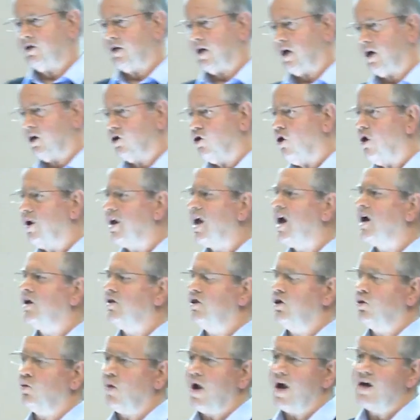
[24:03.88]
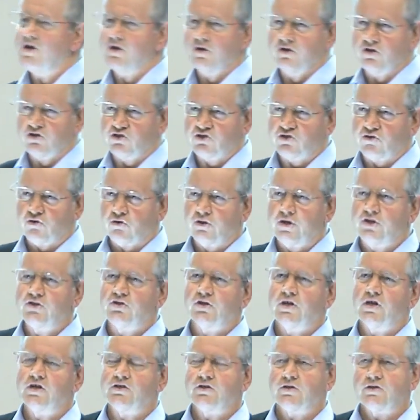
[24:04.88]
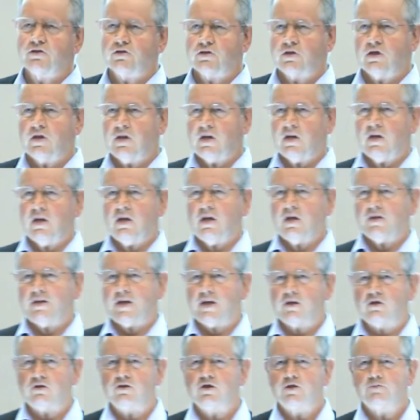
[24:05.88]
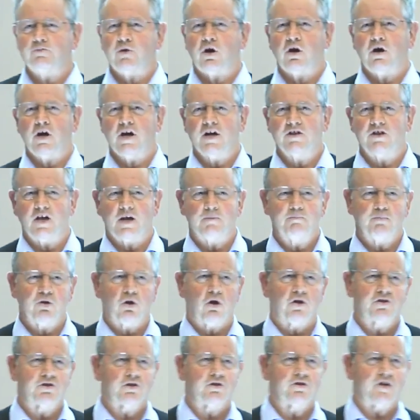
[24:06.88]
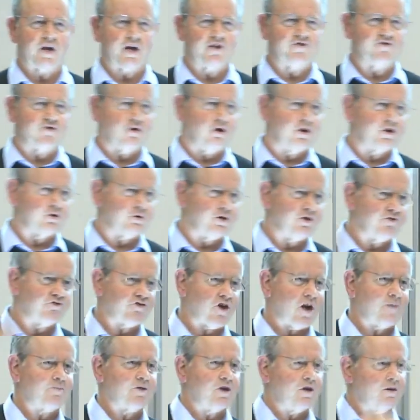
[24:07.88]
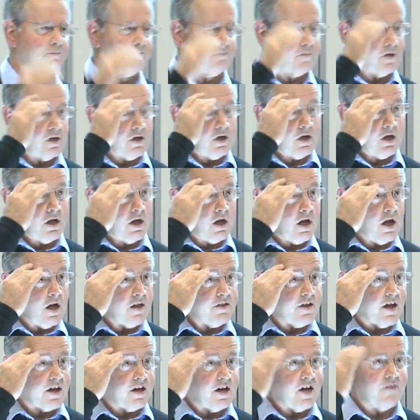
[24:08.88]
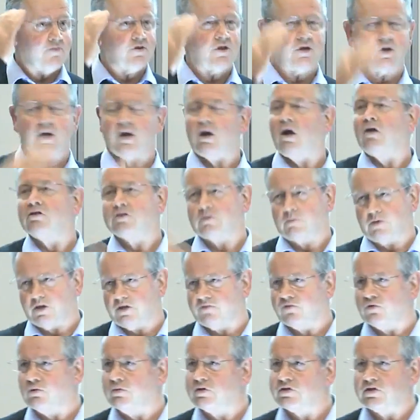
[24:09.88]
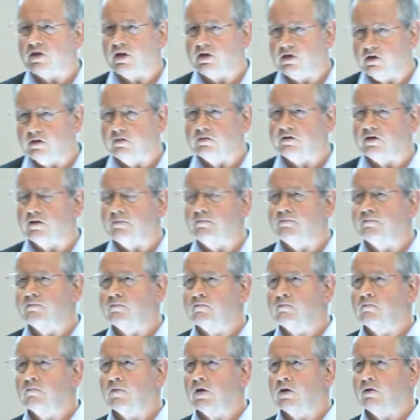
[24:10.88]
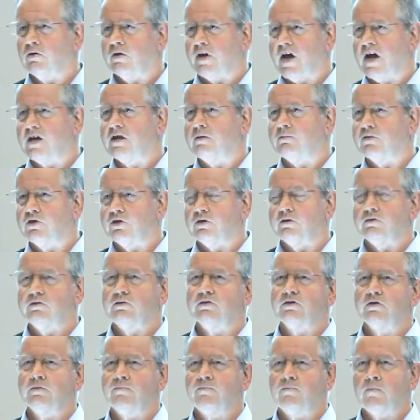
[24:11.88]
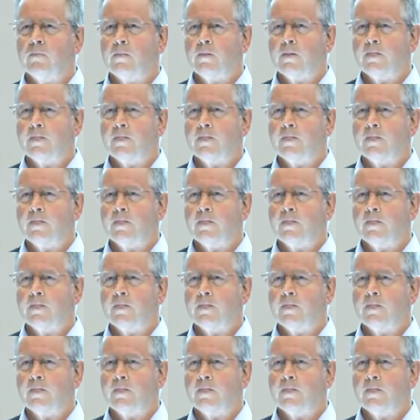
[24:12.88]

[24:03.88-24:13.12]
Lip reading: had gone out of their way to destroy Jesus. They conspired, they plotted, they tried to entrap him. They did everything, and ultimately, of course, they killed him, or had him killed.